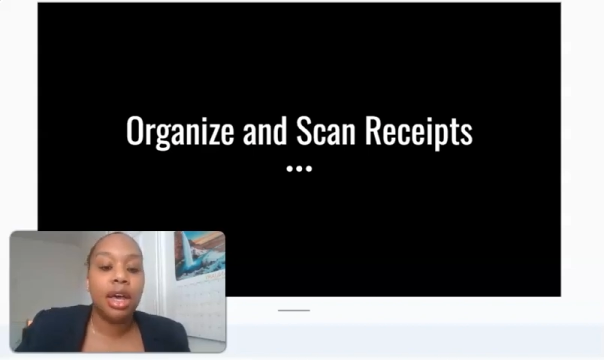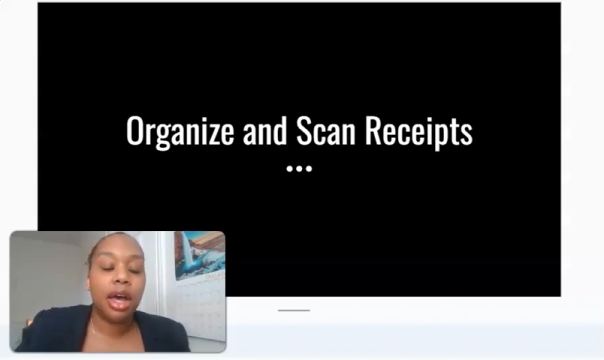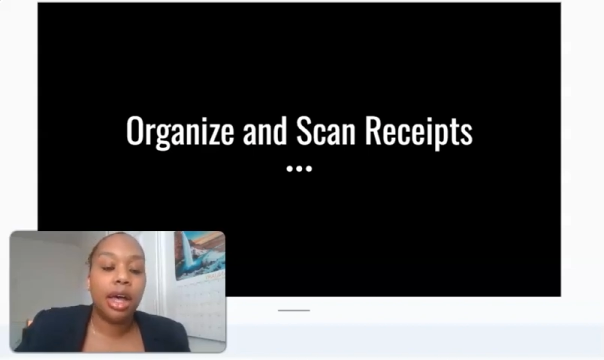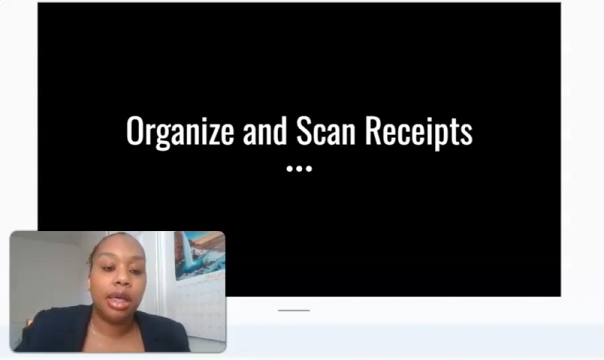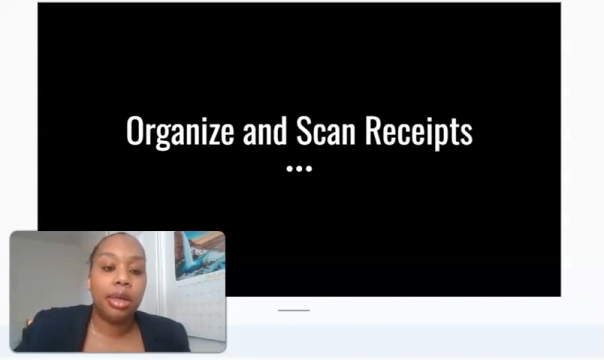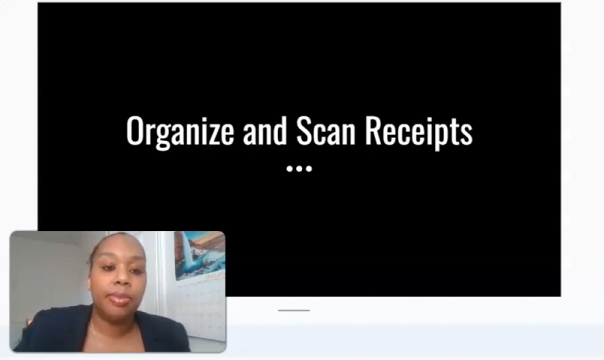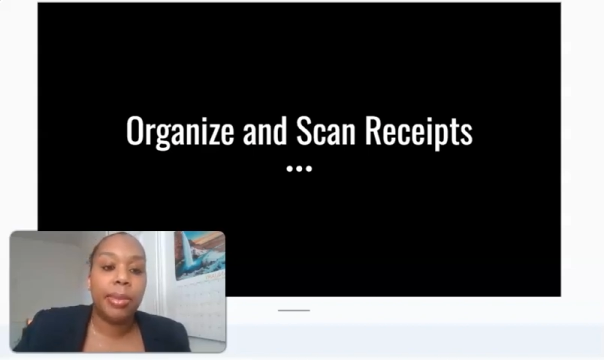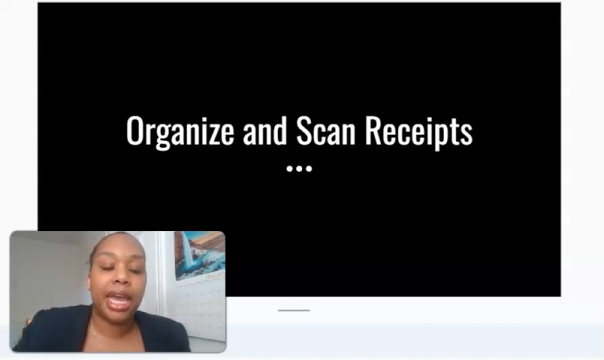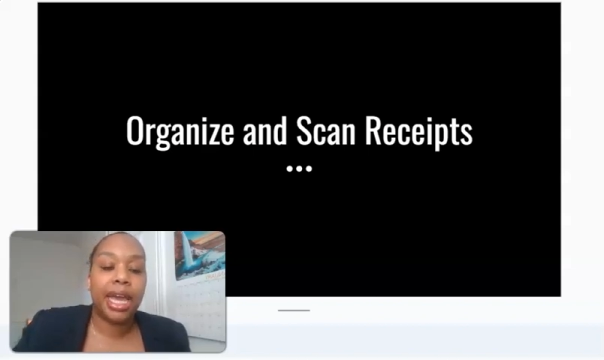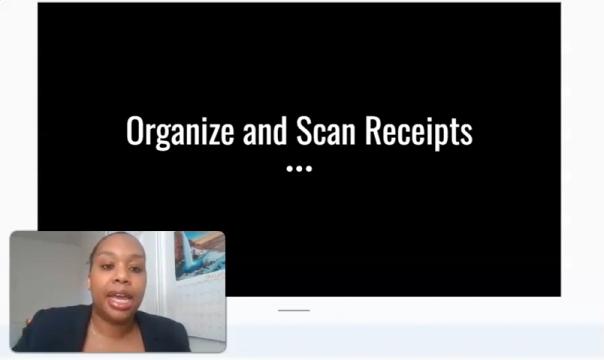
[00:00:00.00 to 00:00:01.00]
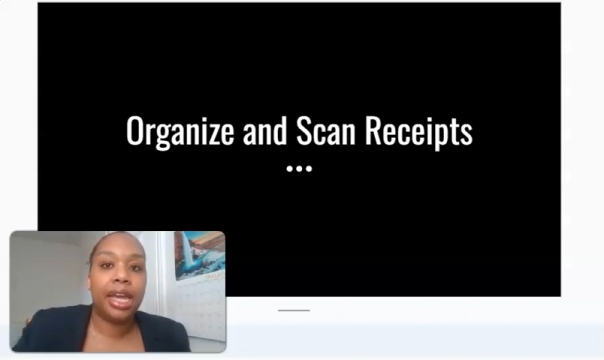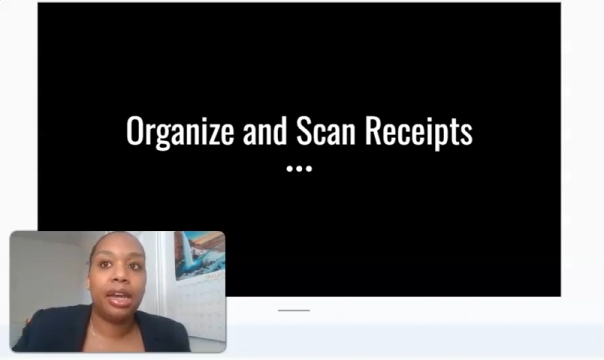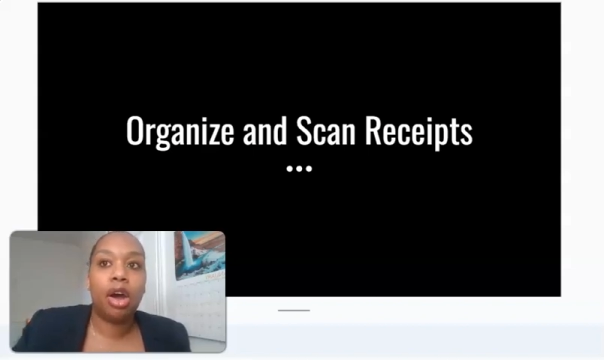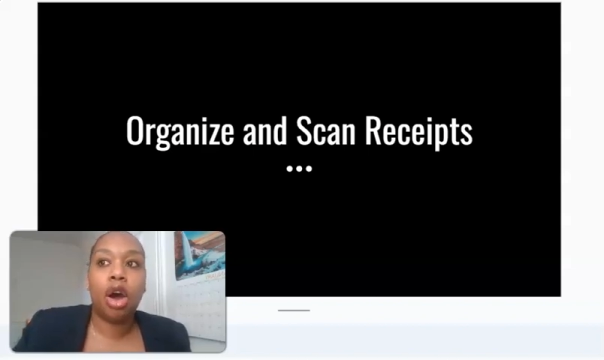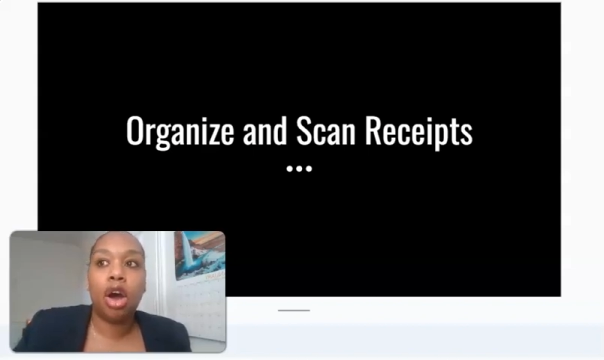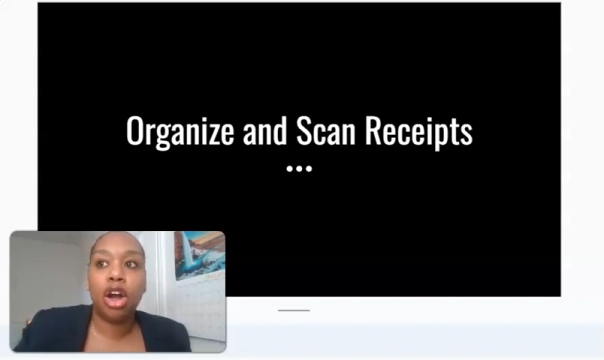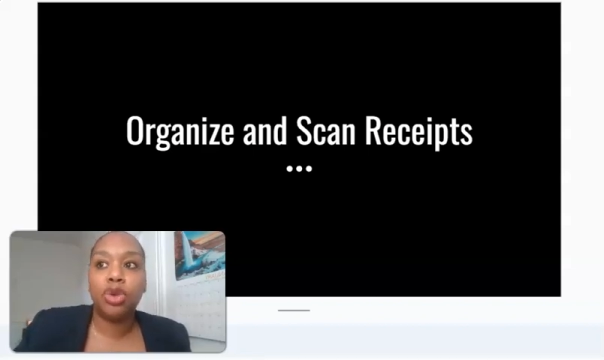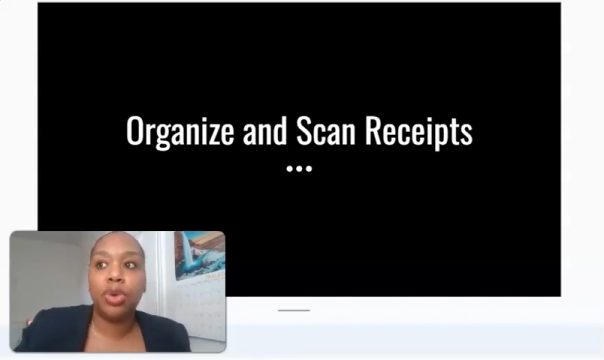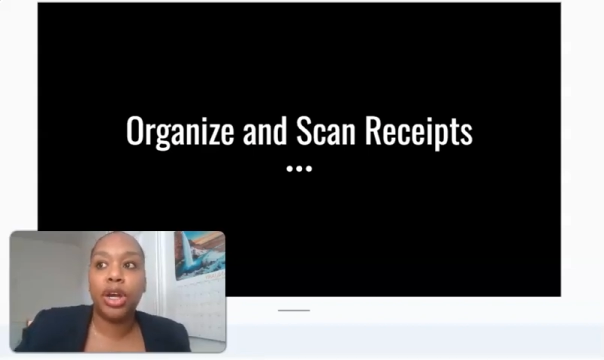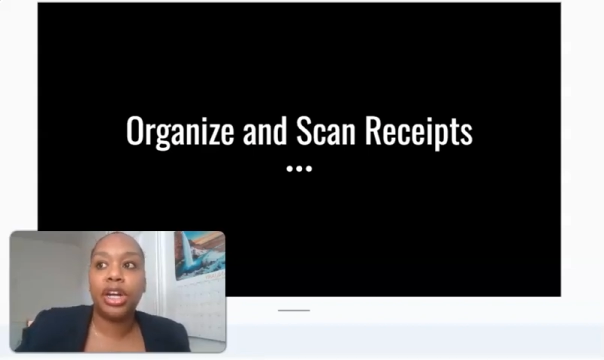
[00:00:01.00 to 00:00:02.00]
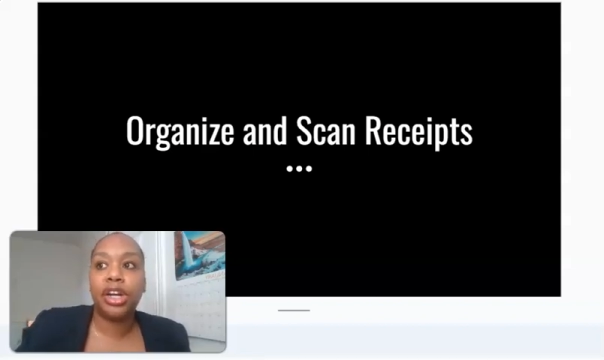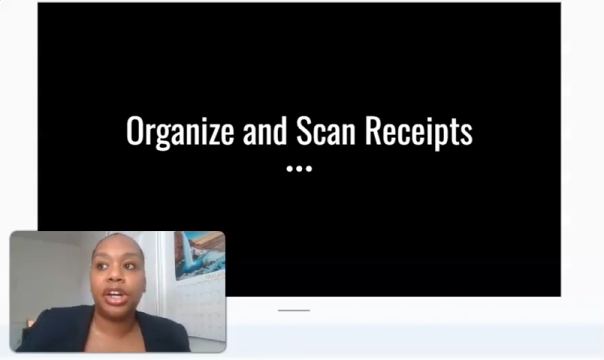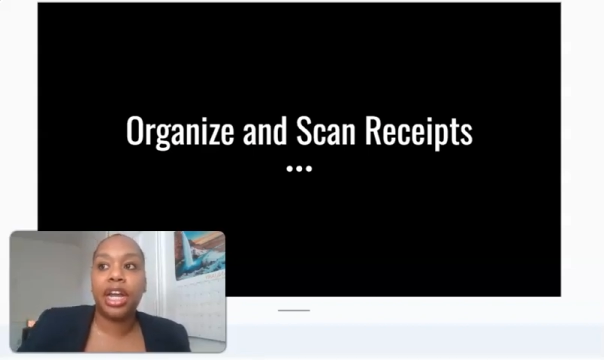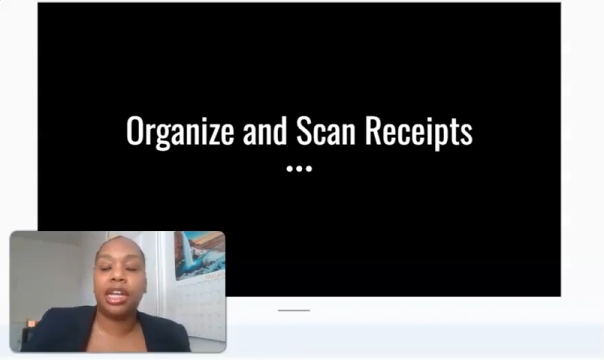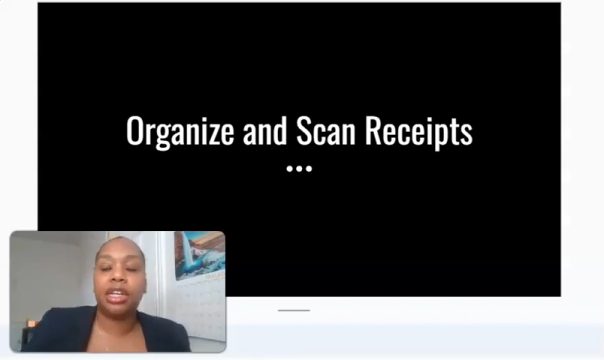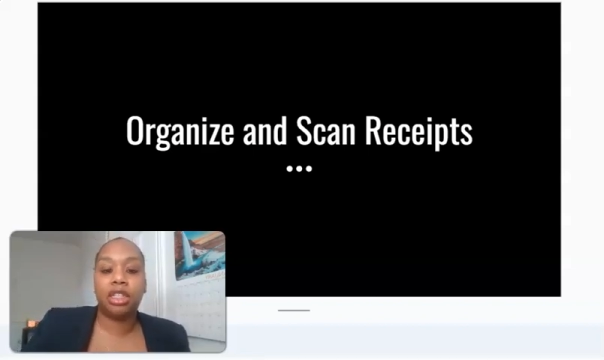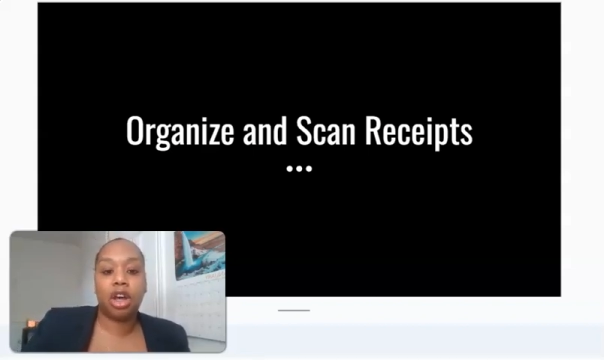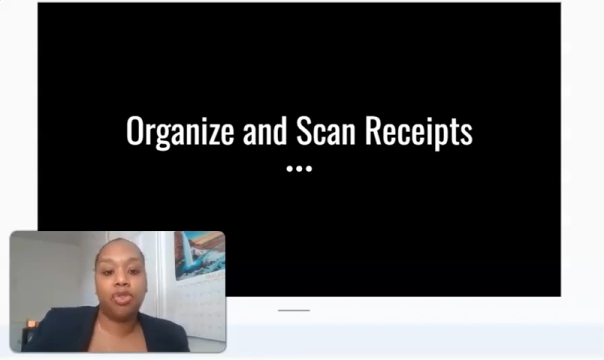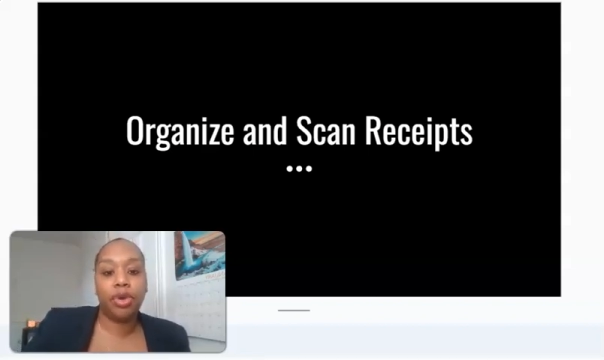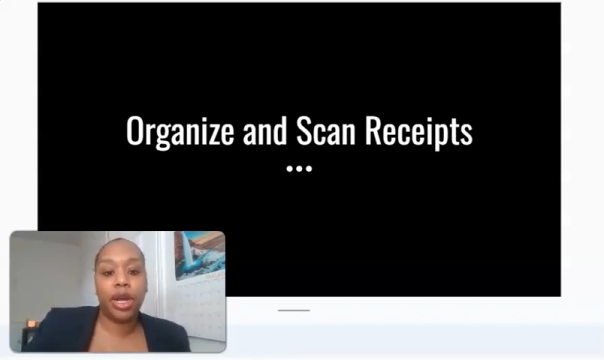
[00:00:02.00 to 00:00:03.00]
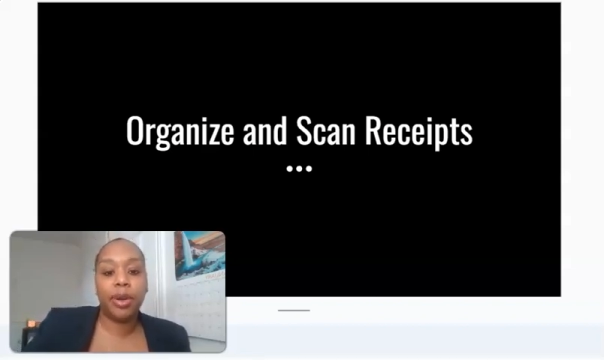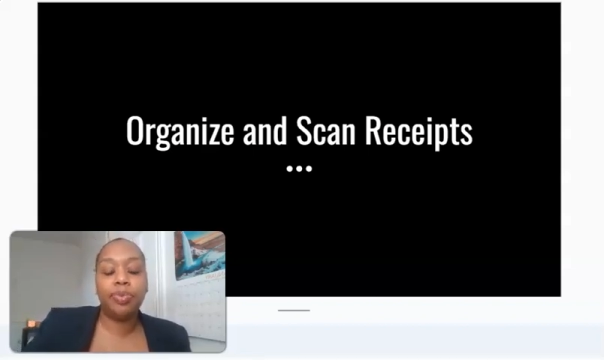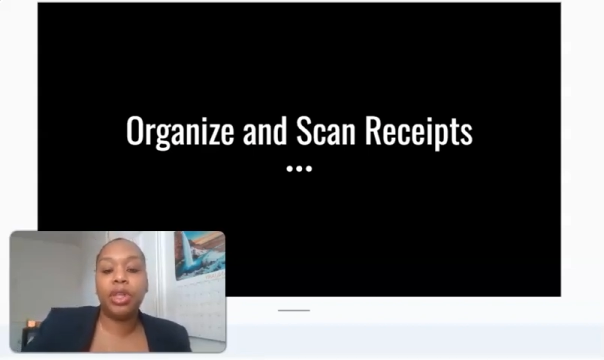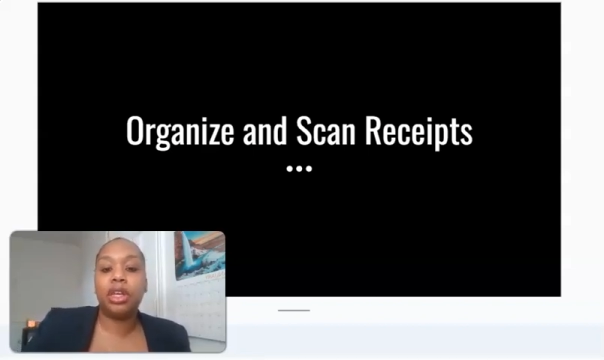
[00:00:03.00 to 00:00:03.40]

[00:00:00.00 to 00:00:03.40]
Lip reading: a hardware and a software.